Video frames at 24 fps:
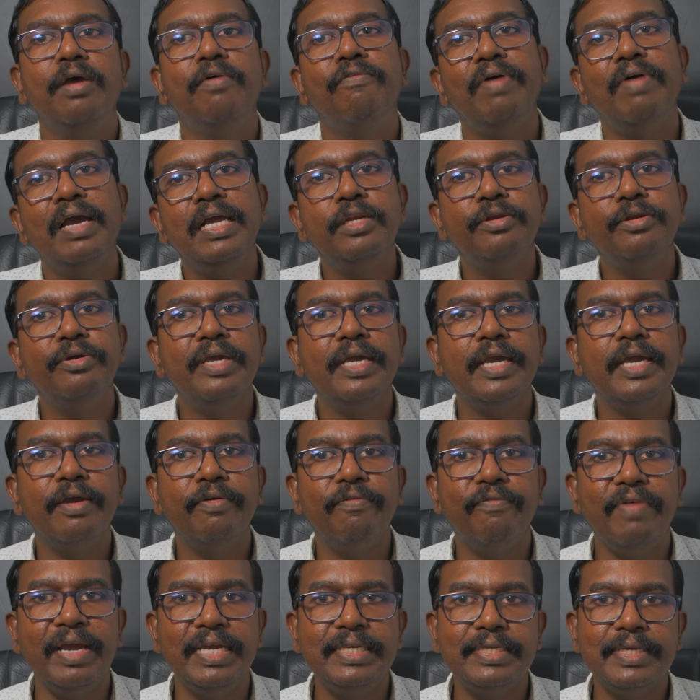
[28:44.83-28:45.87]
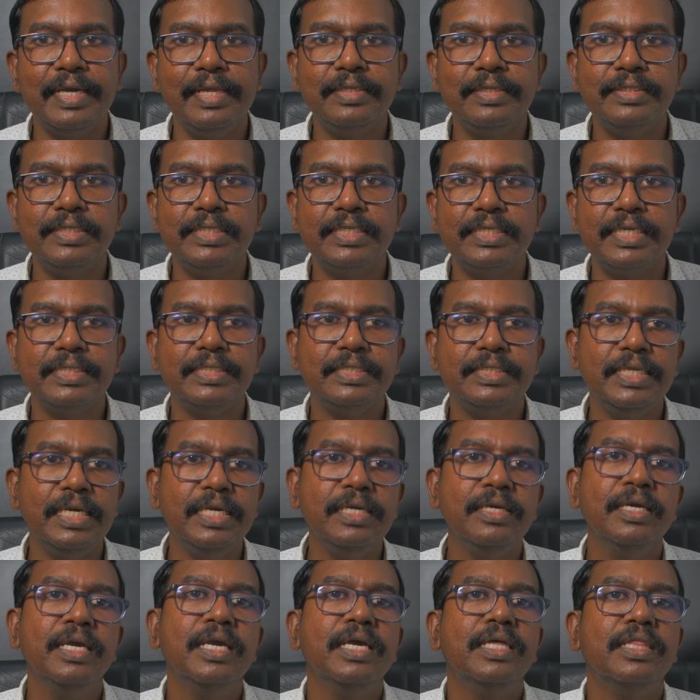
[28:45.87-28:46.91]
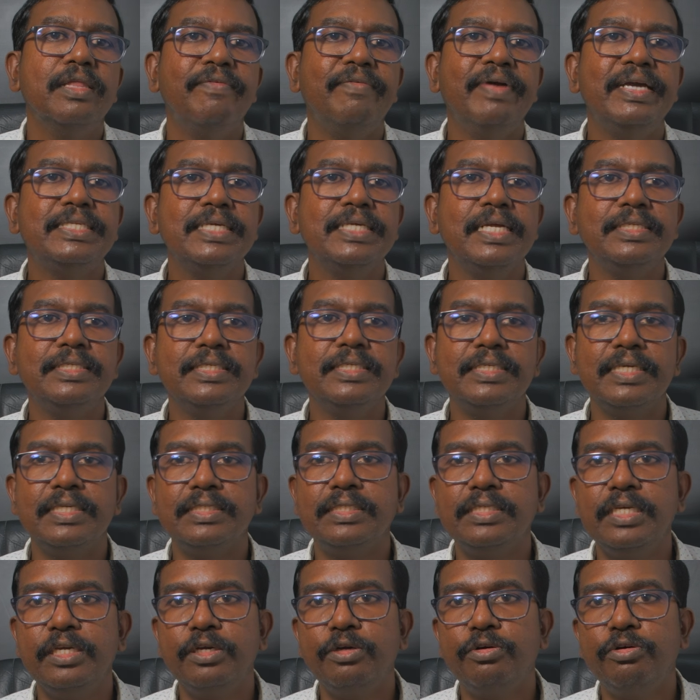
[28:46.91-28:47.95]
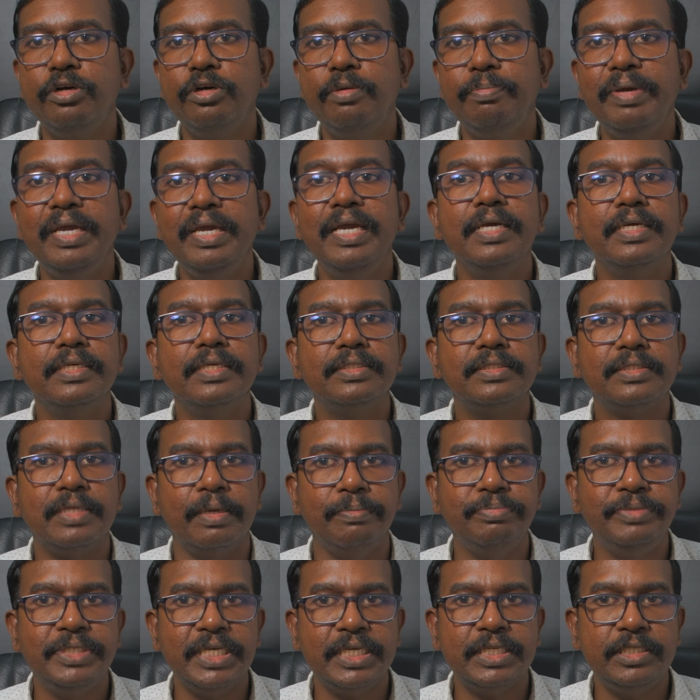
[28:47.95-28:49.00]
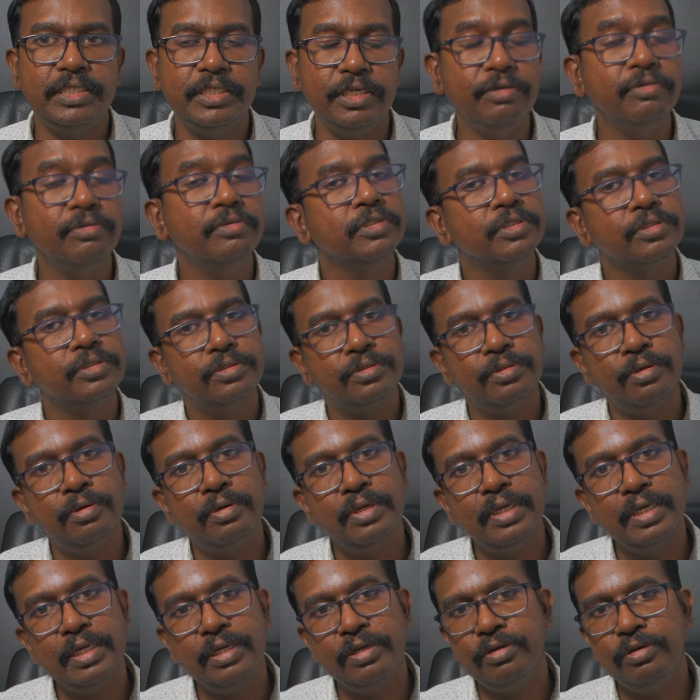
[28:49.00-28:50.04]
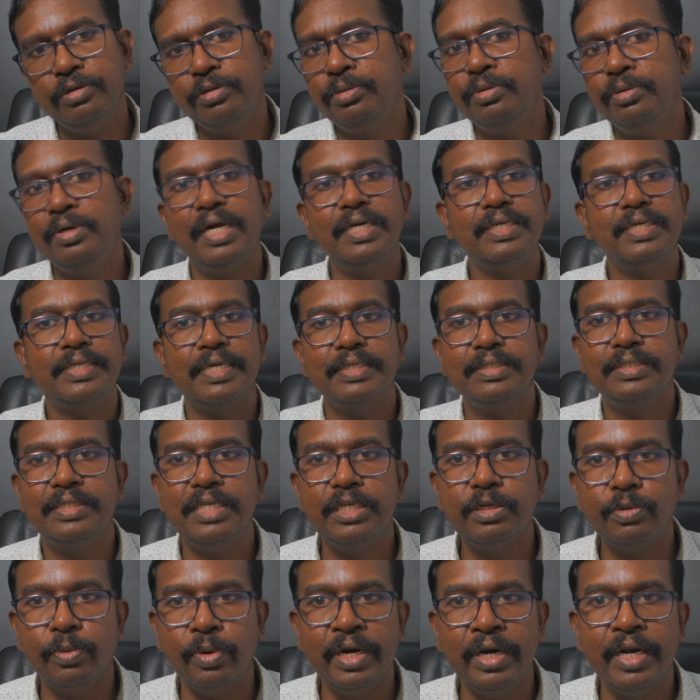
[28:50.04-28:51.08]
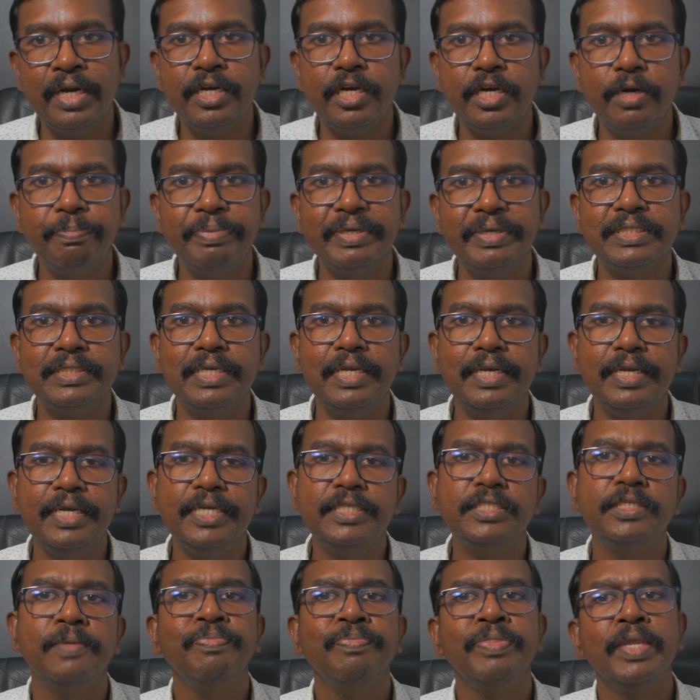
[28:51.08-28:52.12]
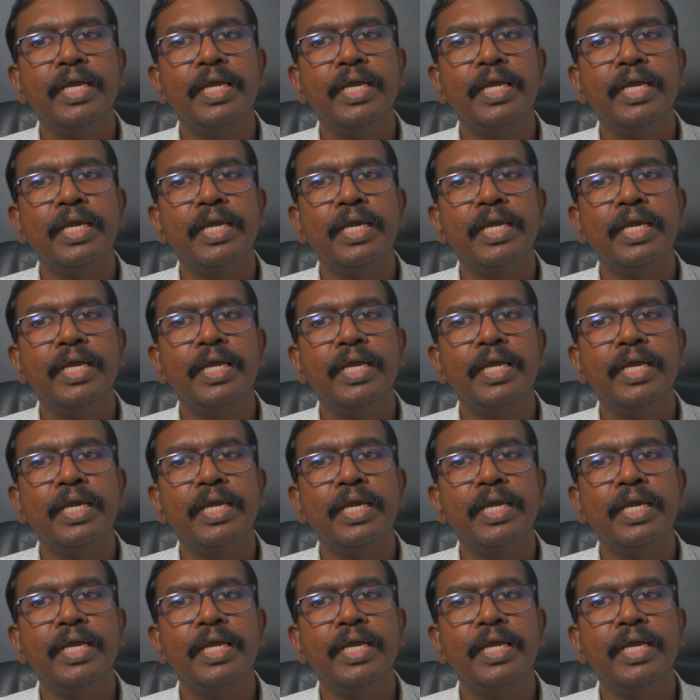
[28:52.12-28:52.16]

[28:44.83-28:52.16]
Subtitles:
While doing a vitality testing, the vitality testing could be subjective, so you do not trust it 100%.